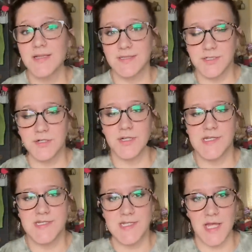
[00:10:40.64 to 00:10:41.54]
literally
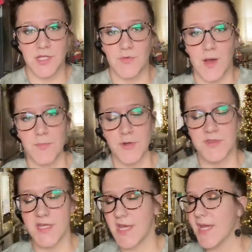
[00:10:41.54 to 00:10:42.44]
set you up with
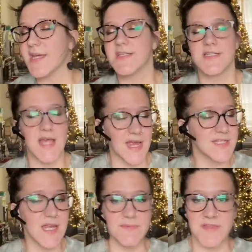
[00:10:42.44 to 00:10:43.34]
the exact
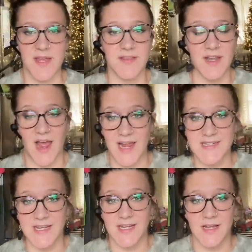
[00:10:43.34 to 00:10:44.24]
same thing that I
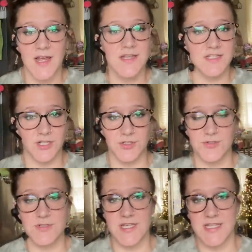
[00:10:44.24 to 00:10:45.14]
did to
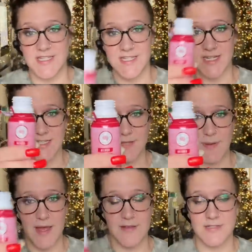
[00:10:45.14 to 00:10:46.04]
lose 60
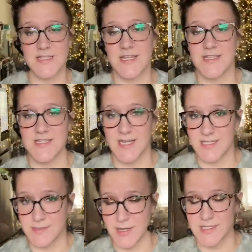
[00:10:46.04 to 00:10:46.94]
pounds in
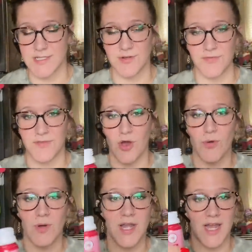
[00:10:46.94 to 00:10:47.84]
six months. So if y'all
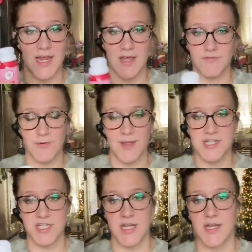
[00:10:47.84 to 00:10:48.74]
want any
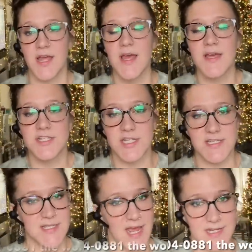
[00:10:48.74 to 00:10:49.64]
information,
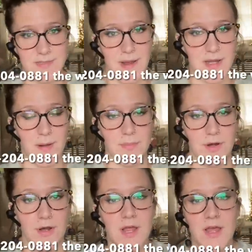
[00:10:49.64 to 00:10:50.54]
just text my
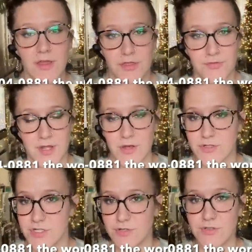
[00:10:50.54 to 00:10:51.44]
number
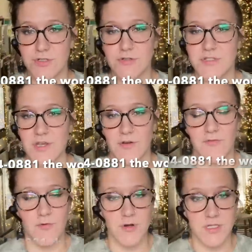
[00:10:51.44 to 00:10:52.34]

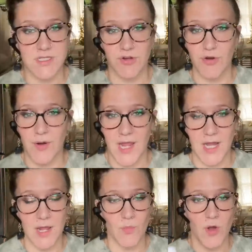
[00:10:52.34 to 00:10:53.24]

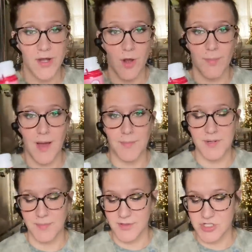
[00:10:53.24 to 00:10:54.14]
302-204-0881. I'll pop it
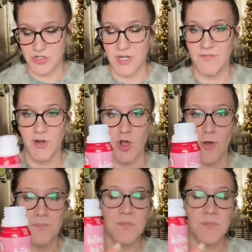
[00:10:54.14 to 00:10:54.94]
up on the screen for y'all.